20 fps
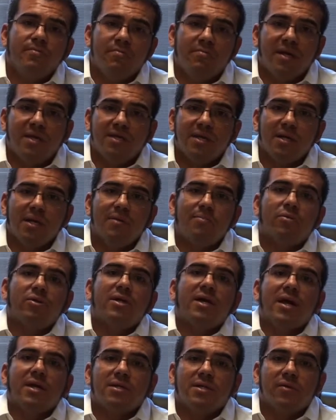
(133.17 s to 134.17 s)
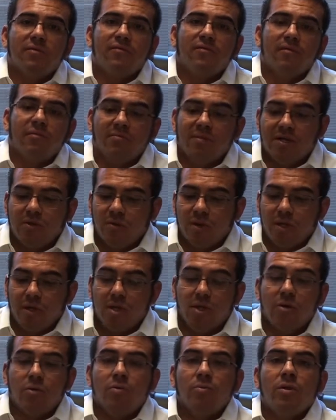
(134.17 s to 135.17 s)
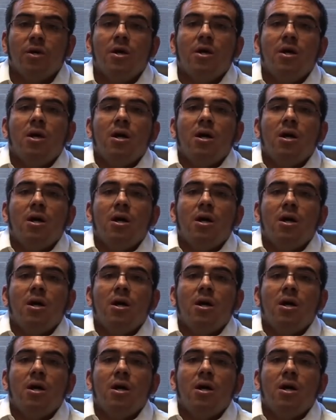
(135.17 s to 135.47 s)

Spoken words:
Basically protects you from between you,